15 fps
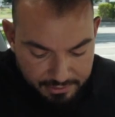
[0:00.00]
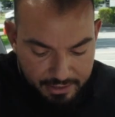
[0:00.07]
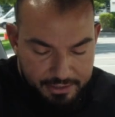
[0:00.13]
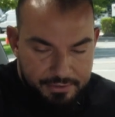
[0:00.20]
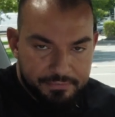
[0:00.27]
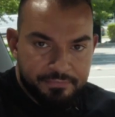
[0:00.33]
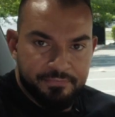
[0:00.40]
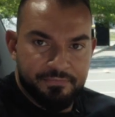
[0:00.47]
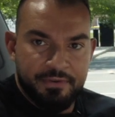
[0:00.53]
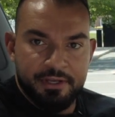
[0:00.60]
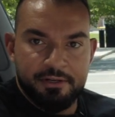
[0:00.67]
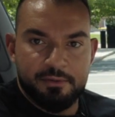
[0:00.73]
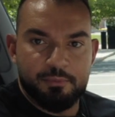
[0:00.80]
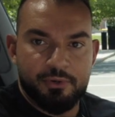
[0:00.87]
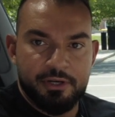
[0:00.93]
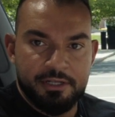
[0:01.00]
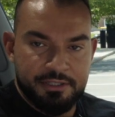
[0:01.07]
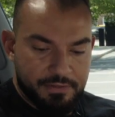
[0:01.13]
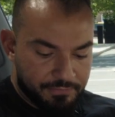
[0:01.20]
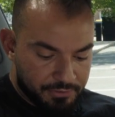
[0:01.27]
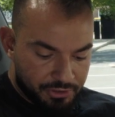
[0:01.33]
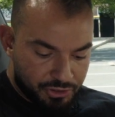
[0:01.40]
lot of fingerprints.
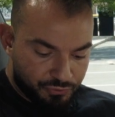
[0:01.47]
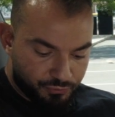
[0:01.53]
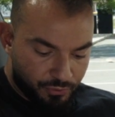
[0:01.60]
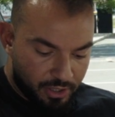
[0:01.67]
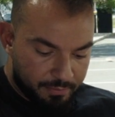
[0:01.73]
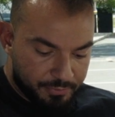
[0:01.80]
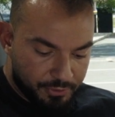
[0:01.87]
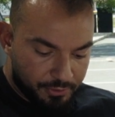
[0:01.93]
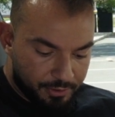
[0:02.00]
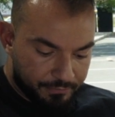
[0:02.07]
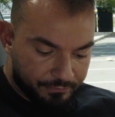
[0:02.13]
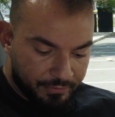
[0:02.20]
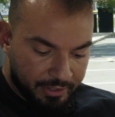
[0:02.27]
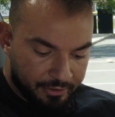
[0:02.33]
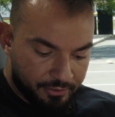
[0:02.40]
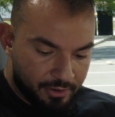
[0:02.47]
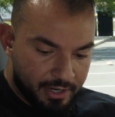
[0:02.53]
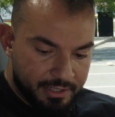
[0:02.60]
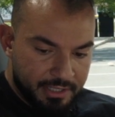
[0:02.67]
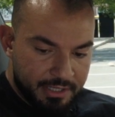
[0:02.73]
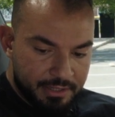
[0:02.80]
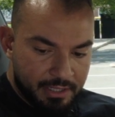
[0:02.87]
If you just rub your finger
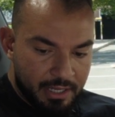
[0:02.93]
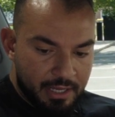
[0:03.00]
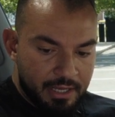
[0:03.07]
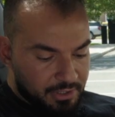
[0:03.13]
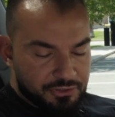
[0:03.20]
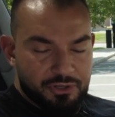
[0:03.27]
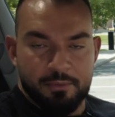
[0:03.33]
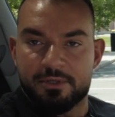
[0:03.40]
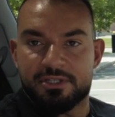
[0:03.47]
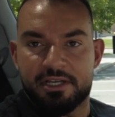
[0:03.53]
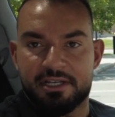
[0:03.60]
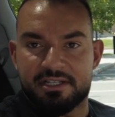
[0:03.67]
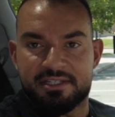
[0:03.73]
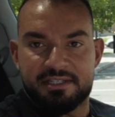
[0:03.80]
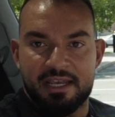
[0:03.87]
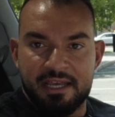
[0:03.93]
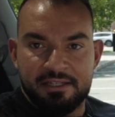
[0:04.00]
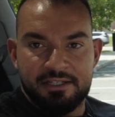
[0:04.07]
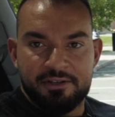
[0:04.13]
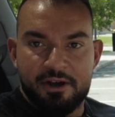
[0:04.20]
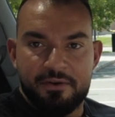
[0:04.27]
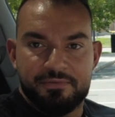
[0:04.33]
on it, it's almost like it's
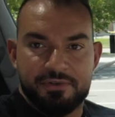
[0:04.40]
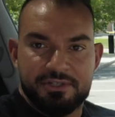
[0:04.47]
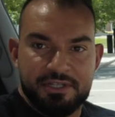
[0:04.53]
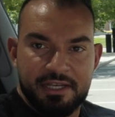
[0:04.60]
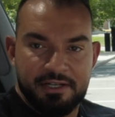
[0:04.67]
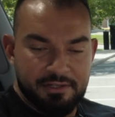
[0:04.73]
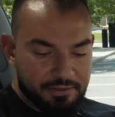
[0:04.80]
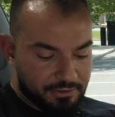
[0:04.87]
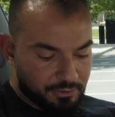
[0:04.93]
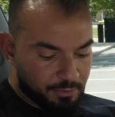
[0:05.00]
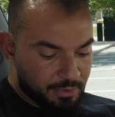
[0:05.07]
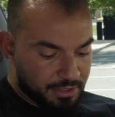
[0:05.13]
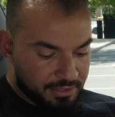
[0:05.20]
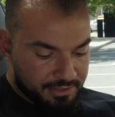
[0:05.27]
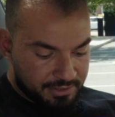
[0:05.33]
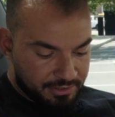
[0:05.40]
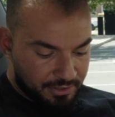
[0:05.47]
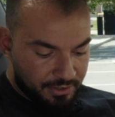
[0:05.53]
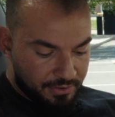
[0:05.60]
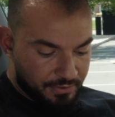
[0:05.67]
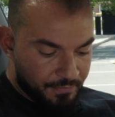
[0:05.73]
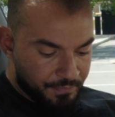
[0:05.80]
sanding off your skin a little bit.
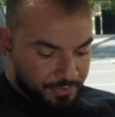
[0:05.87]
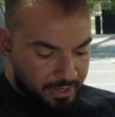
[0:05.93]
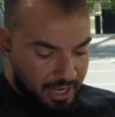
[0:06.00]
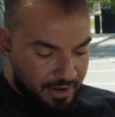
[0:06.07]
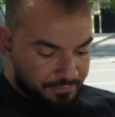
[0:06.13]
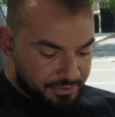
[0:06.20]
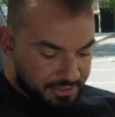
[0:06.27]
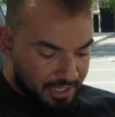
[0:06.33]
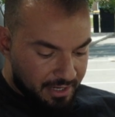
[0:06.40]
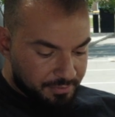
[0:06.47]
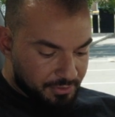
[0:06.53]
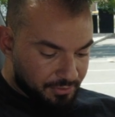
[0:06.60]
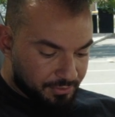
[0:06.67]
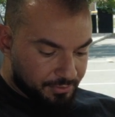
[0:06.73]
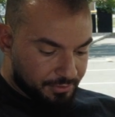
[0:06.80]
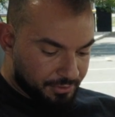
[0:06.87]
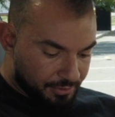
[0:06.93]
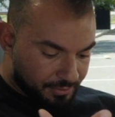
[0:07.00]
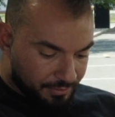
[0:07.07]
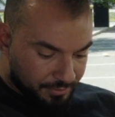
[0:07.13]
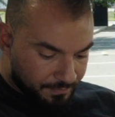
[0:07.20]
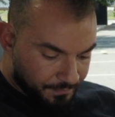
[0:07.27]
So every time
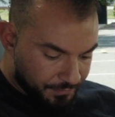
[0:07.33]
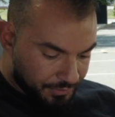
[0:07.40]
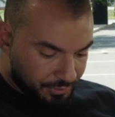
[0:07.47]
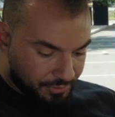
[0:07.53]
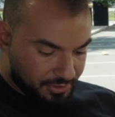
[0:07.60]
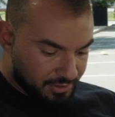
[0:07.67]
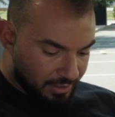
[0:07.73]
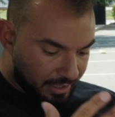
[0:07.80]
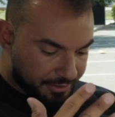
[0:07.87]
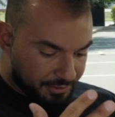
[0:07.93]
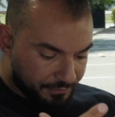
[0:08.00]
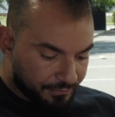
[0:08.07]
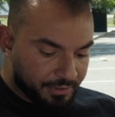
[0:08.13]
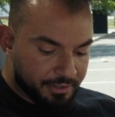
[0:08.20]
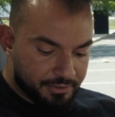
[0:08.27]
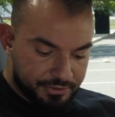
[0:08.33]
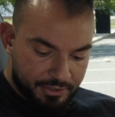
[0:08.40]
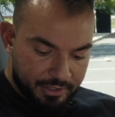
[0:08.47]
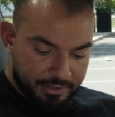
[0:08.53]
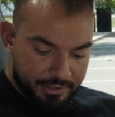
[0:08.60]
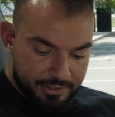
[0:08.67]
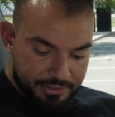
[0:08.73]
you slide your fingers
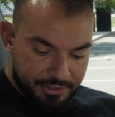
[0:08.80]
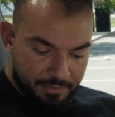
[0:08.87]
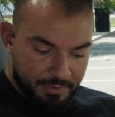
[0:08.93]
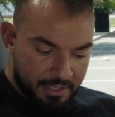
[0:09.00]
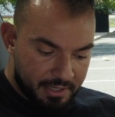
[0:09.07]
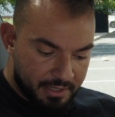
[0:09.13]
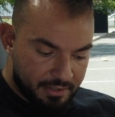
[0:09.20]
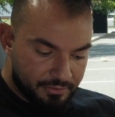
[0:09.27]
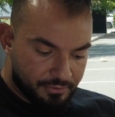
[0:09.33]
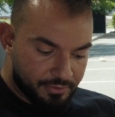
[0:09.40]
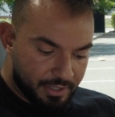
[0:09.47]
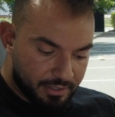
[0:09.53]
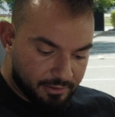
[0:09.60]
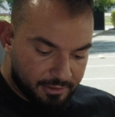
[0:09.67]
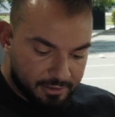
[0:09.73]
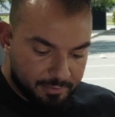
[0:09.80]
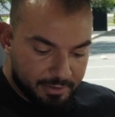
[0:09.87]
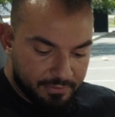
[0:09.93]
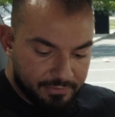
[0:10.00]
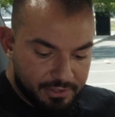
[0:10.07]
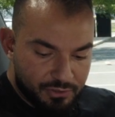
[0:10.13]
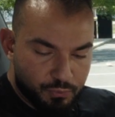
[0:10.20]
on there or something, you get a little bit
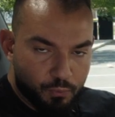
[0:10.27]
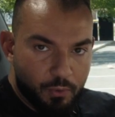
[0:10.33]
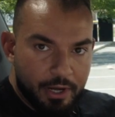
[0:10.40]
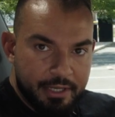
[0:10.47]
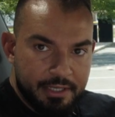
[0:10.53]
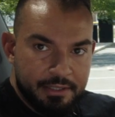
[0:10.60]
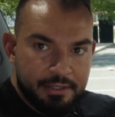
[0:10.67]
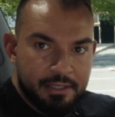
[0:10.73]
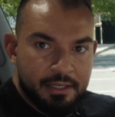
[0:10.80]
of this white